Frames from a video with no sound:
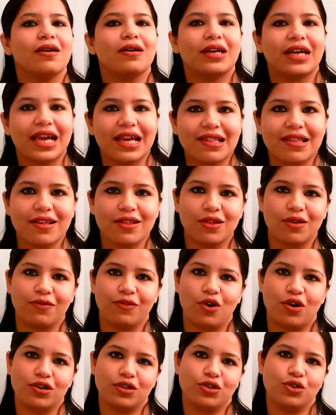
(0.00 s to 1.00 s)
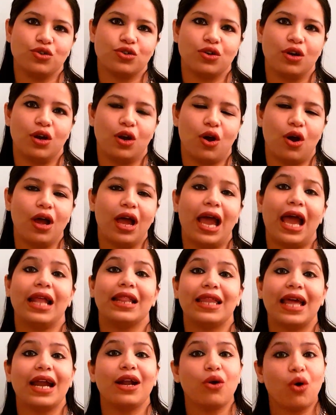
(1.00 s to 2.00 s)
cases of constitutional law,
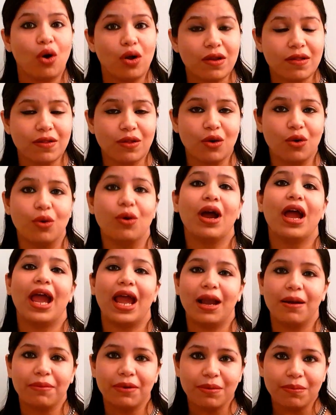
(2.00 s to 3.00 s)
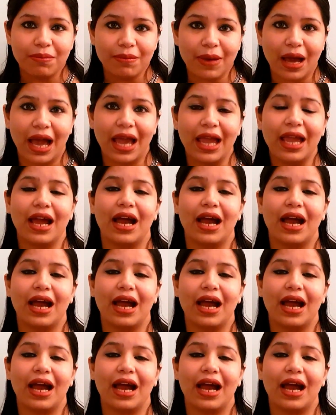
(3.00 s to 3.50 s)
and that also helped my